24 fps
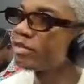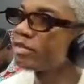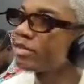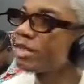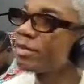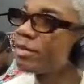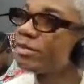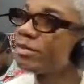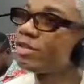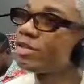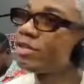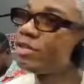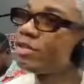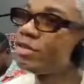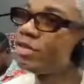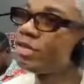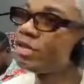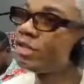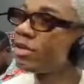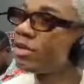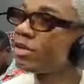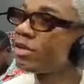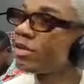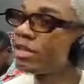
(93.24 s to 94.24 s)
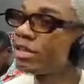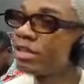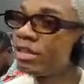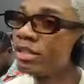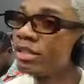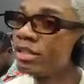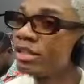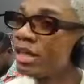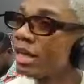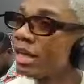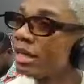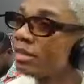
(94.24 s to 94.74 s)
Some of the tweets,
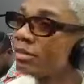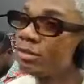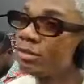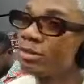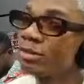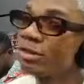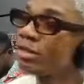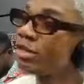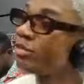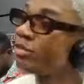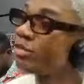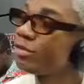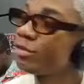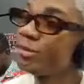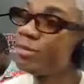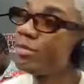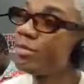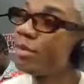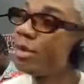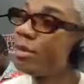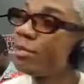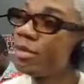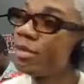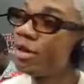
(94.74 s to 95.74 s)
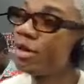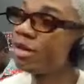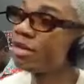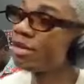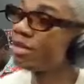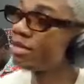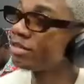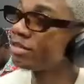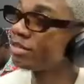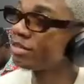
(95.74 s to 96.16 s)
honestly, I do not even remember.